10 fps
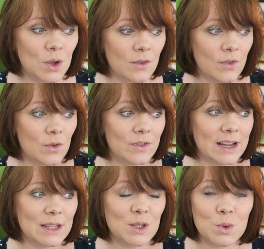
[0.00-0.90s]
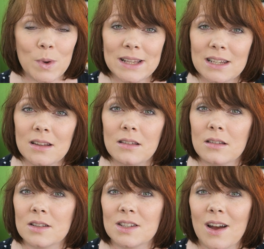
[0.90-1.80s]
you can feel really sweaty, you
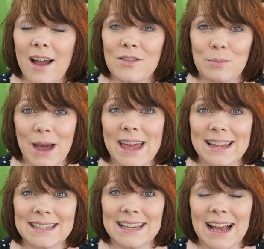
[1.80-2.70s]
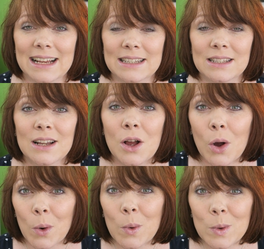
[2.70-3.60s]
can start having panic attacks.
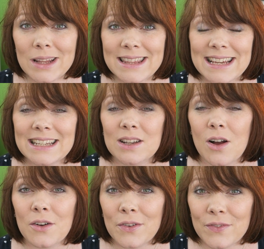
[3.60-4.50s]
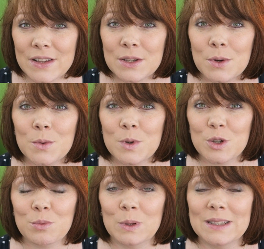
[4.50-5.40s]
All of these are physical
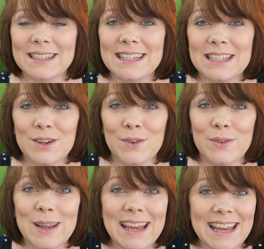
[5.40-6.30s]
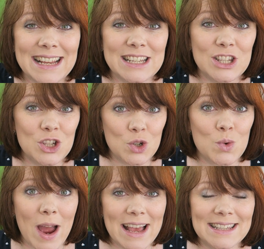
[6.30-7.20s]
responses to feeling
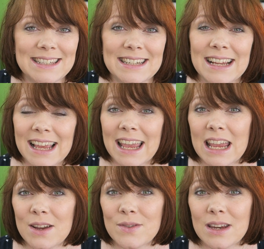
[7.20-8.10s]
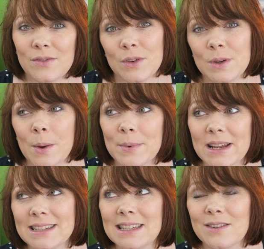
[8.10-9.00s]
stressed, even if you don't
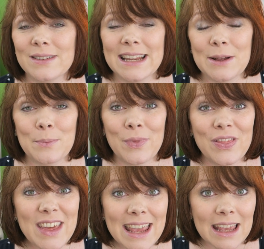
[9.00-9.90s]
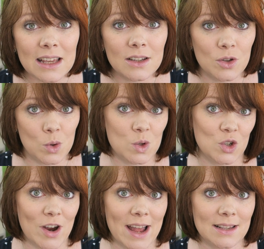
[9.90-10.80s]
necessarily think you're
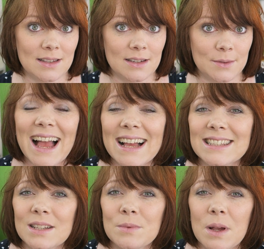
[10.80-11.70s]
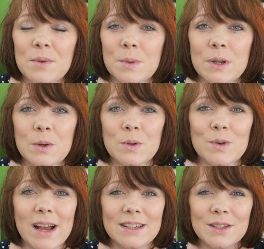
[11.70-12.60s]
stressed. And sometimes when you're
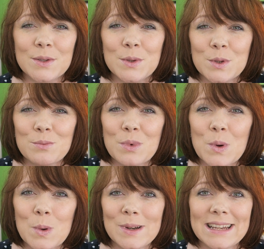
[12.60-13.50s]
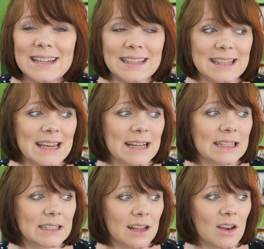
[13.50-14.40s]
stressed, the small little
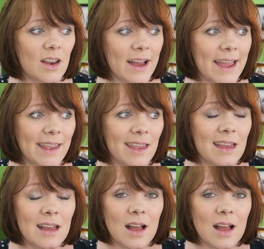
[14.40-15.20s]
things, like